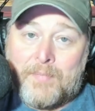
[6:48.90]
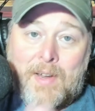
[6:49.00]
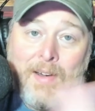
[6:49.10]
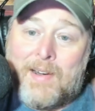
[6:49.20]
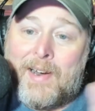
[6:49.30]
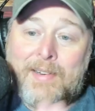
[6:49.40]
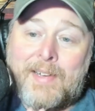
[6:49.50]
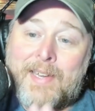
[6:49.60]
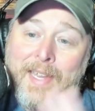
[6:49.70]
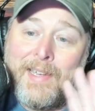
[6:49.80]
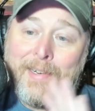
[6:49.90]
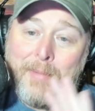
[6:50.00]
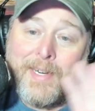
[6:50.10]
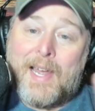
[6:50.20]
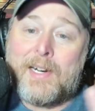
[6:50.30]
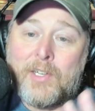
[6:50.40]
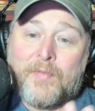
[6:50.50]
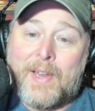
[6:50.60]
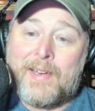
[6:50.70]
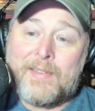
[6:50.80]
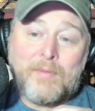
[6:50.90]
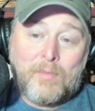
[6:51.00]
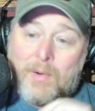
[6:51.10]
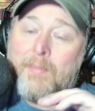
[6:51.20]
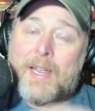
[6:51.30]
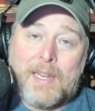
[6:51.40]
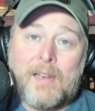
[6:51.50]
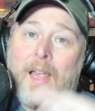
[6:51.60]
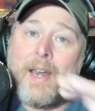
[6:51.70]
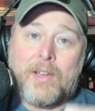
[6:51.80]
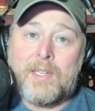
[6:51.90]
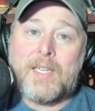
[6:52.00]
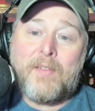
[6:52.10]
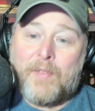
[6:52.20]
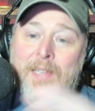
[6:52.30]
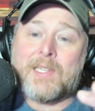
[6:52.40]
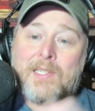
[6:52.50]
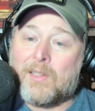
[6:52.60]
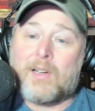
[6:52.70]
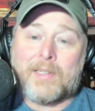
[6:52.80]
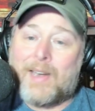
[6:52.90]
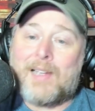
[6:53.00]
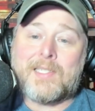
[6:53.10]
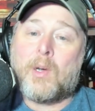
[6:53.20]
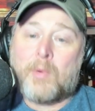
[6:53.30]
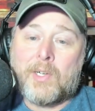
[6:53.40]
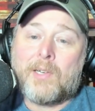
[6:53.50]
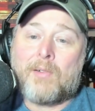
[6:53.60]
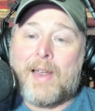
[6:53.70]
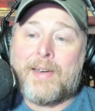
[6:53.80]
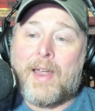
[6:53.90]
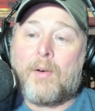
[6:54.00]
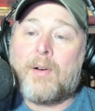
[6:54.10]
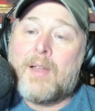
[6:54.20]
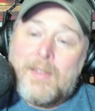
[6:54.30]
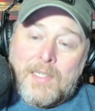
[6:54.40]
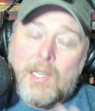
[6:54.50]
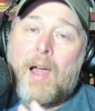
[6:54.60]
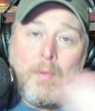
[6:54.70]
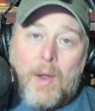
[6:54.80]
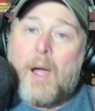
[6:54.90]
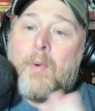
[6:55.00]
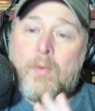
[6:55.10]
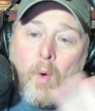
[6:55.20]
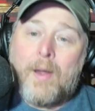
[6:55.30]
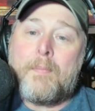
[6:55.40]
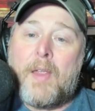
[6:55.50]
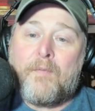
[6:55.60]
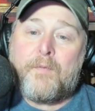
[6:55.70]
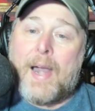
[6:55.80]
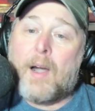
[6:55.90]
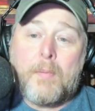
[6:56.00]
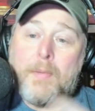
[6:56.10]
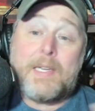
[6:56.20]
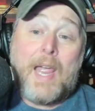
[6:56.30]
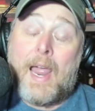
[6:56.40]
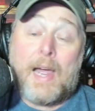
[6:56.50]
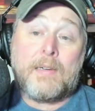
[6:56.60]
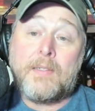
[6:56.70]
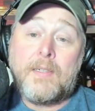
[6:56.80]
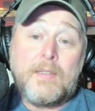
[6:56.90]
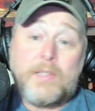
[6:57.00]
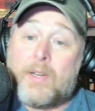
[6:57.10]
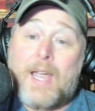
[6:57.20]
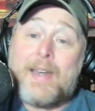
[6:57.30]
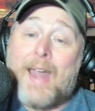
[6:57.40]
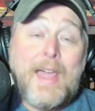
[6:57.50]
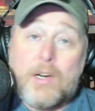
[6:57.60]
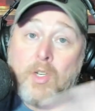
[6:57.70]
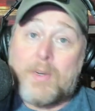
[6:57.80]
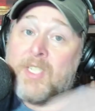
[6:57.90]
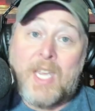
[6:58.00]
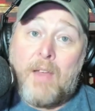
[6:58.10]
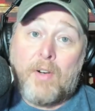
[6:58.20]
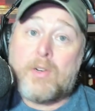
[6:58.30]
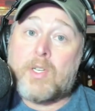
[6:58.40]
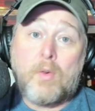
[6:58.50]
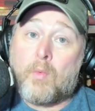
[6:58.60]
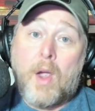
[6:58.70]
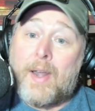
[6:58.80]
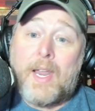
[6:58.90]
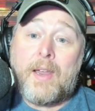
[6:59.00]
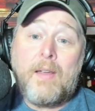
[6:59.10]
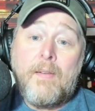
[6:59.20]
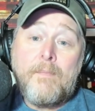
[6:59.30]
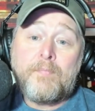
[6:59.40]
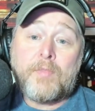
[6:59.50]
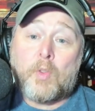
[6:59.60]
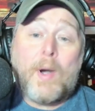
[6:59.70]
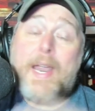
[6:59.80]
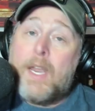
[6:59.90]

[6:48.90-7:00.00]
all right, again, I'm a Niners fan. We're making a lot of good defenses look not so good right now. So I, I would want to be fair, but yeah, you got Niners receivers running three